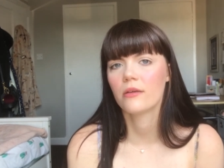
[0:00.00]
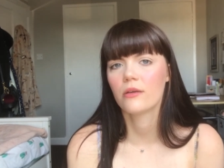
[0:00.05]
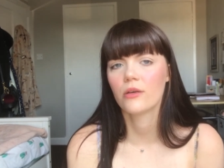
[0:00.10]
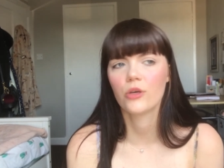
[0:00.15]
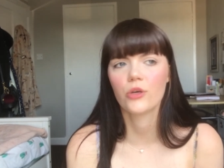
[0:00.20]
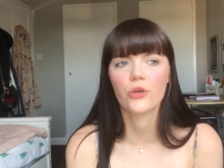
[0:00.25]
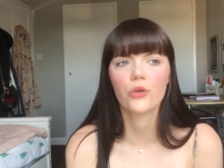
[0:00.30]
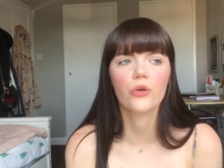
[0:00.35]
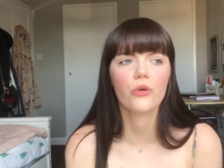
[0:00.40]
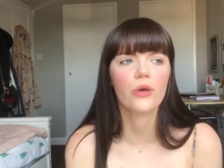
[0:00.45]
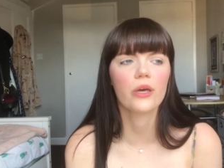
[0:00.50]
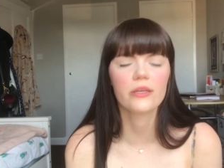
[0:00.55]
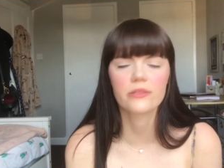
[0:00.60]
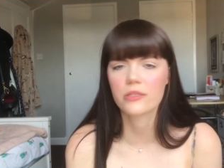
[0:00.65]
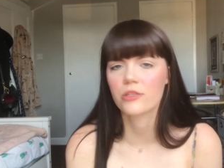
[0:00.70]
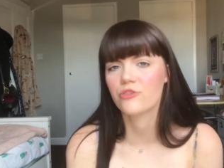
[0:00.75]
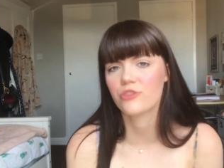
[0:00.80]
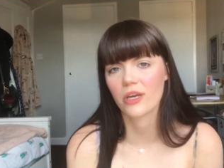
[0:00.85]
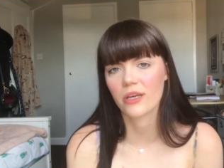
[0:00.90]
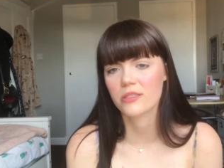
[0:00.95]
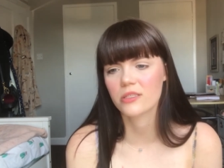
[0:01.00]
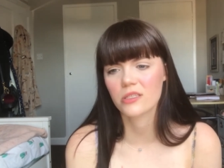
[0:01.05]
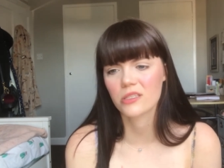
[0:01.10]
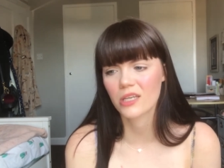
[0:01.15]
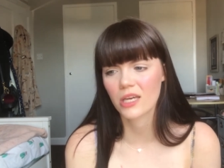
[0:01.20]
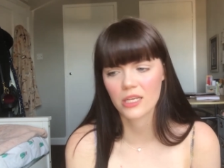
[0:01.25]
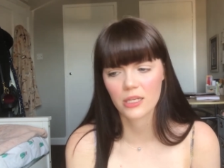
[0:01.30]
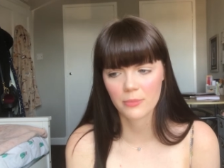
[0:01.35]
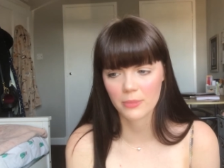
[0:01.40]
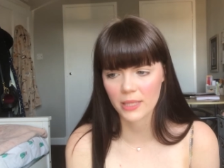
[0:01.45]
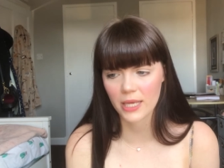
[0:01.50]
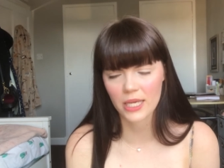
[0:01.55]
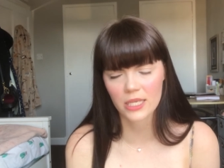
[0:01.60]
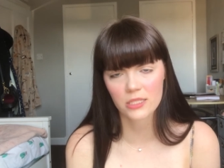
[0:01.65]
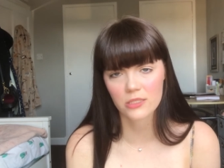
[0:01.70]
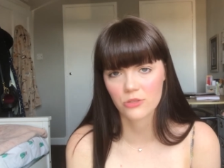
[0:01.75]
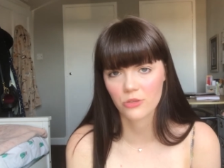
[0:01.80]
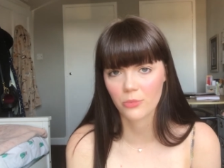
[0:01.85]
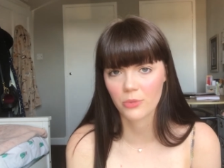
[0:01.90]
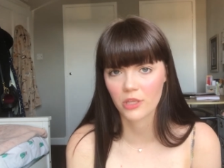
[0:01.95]
who is interested can apply
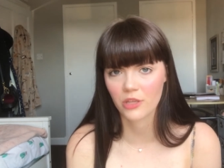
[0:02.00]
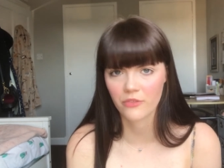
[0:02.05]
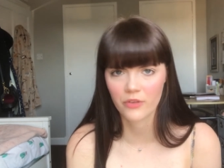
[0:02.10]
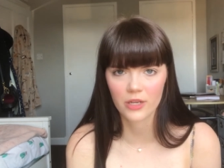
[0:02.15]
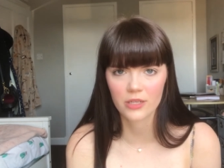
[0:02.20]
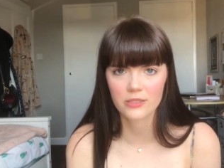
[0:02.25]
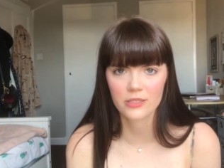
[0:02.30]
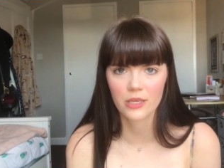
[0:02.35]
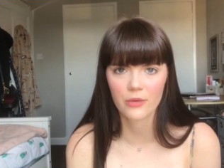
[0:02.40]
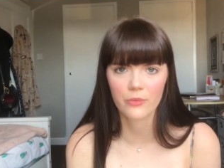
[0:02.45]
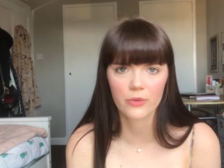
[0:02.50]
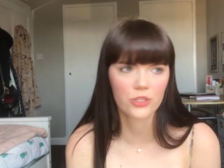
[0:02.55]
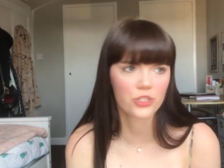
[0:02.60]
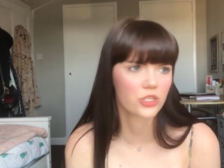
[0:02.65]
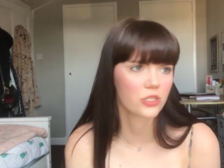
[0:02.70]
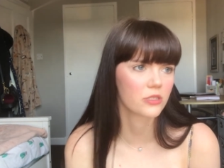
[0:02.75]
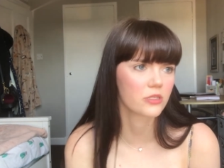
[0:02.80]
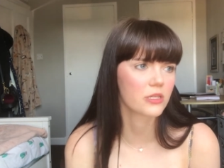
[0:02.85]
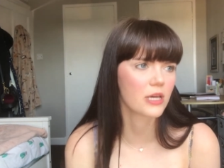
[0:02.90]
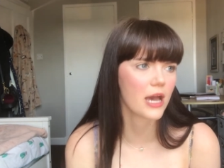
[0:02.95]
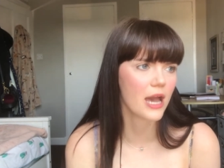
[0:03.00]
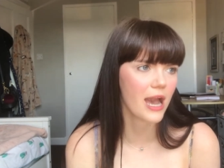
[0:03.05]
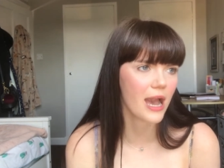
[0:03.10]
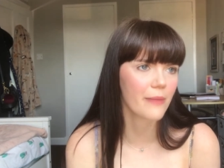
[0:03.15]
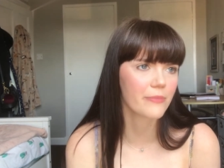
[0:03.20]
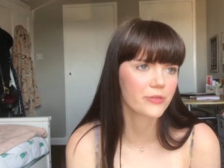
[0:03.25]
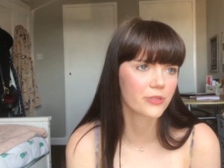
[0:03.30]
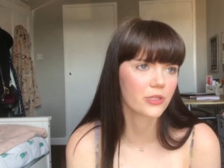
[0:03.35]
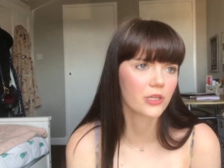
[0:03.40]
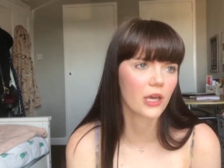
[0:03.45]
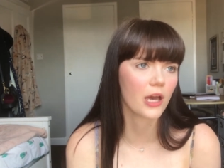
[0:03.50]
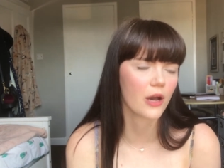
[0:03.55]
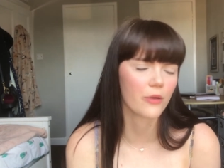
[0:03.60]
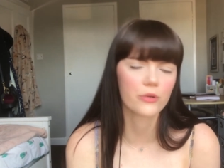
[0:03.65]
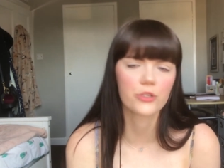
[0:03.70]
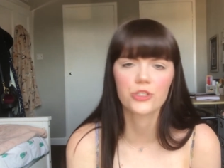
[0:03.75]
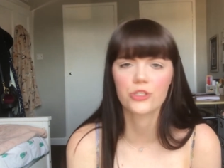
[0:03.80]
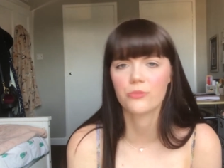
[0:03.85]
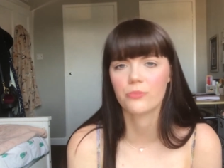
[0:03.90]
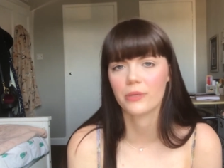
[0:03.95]
to Open University, which is absolutely how
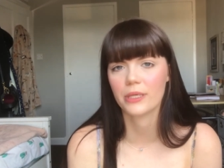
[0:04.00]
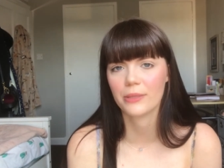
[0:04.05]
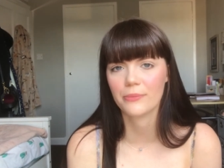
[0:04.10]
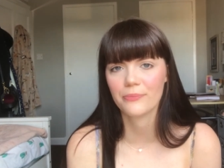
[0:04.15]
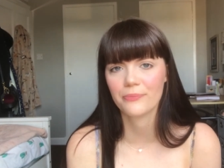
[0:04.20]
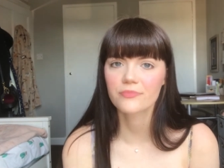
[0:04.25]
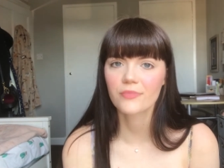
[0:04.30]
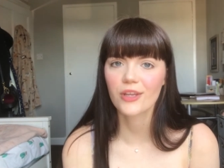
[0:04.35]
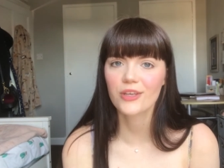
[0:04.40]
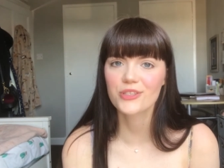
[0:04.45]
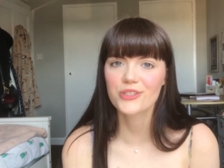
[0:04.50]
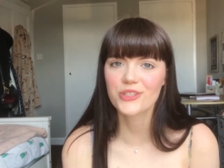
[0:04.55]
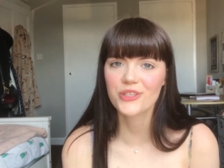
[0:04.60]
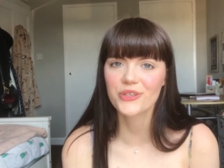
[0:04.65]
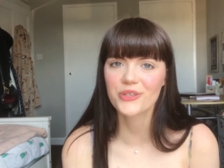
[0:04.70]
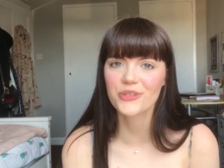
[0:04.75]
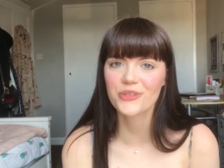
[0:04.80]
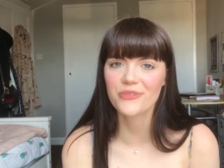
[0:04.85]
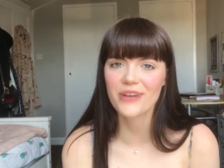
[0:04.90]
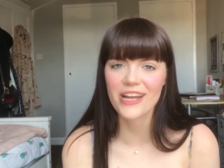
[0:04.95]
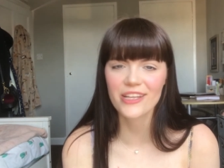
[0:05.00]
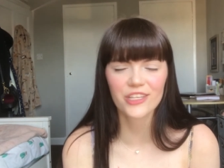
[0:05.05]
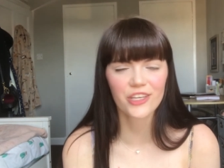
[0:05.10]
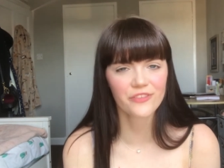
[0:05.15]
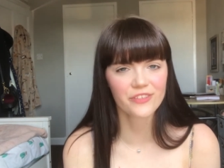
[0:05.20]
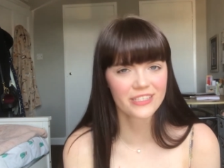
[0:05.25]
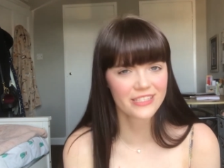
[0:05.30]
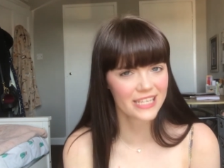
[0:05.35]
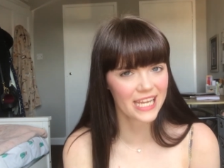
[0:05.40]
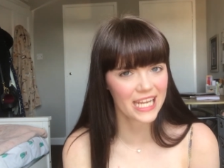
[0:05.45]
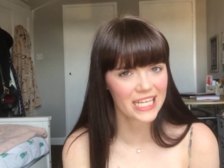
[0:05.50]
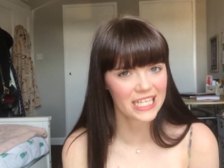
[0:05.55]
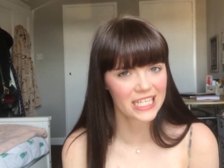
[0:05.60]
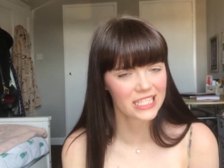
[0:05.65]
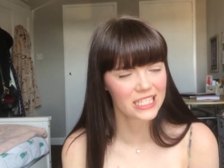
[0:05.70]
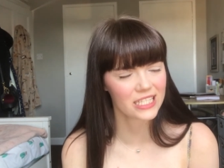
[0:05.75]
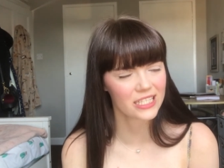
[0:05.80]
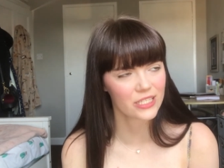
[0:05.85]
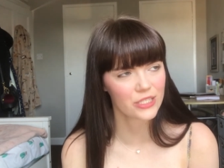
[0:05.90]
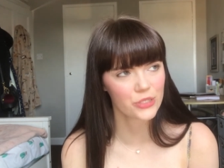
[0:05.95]
it should be. So when you've decided
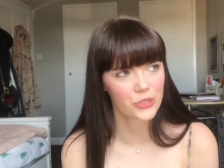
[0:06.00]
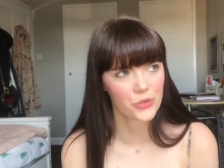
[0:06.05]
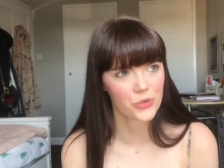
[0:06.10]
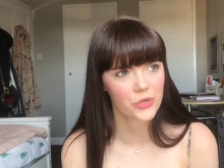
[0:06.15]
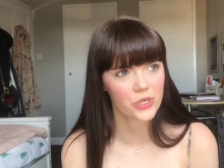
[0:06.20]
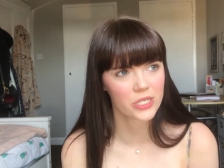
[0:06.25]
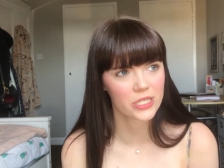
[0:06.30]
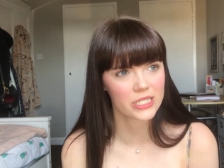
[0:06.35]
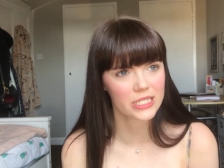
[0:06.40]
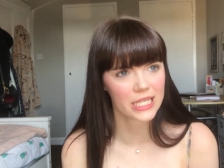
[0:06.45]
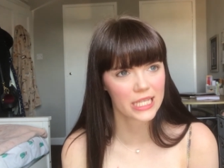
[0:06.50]
that this course